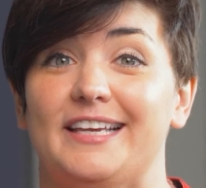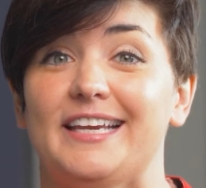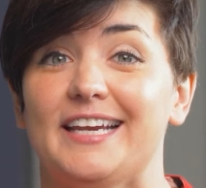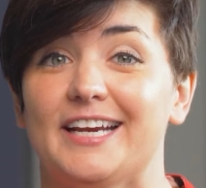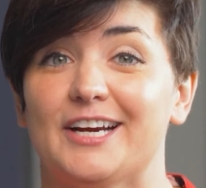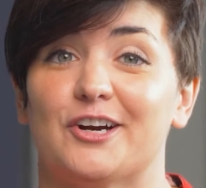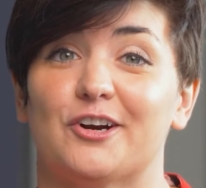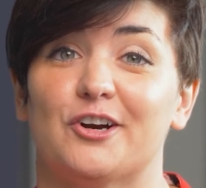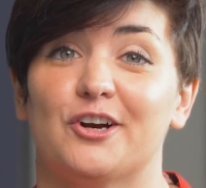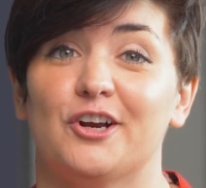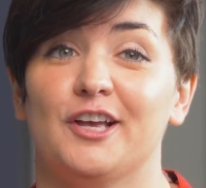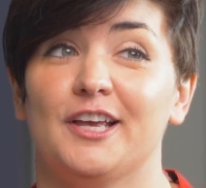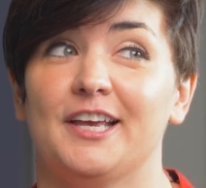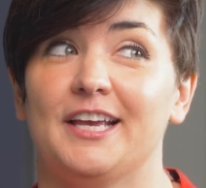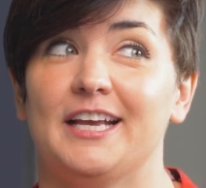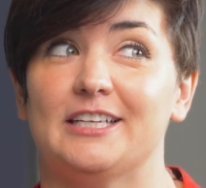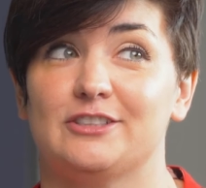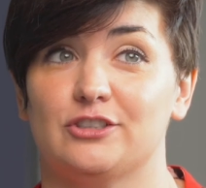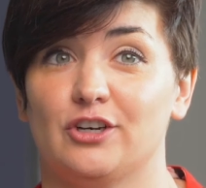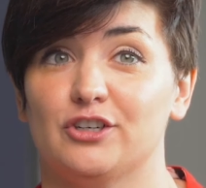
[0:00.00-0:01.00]
year,
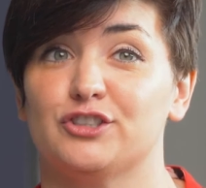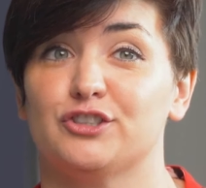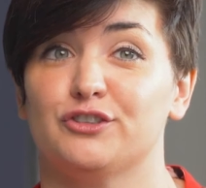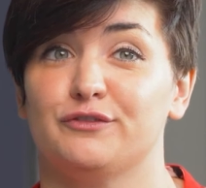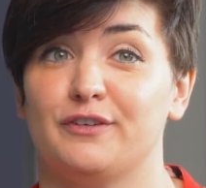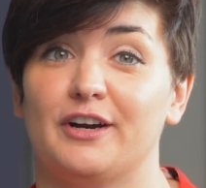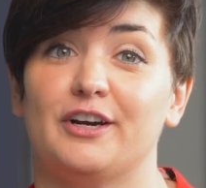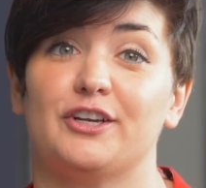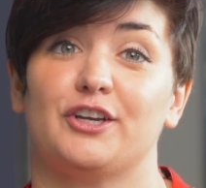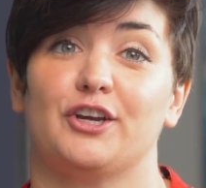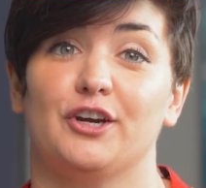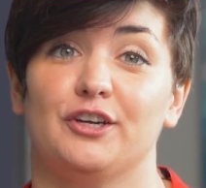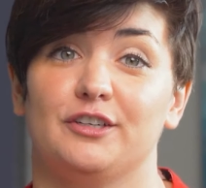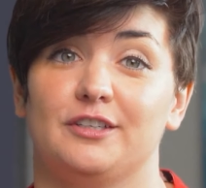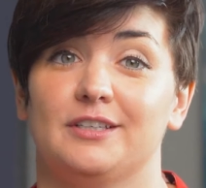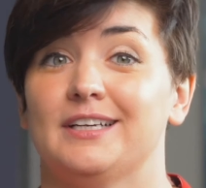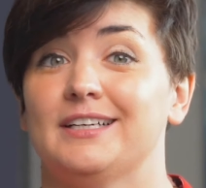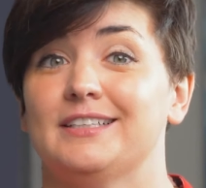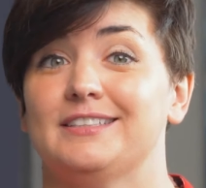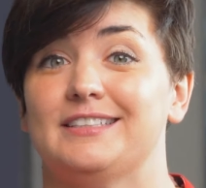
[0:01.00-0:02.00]
it's also very good
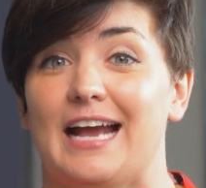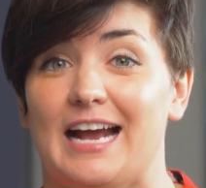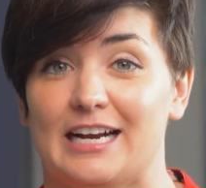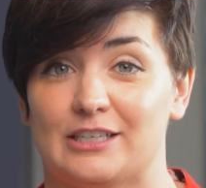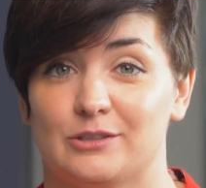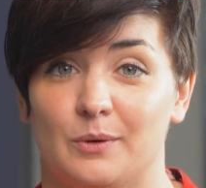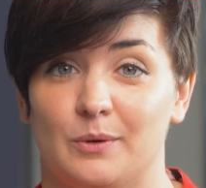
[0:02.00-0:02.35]
tax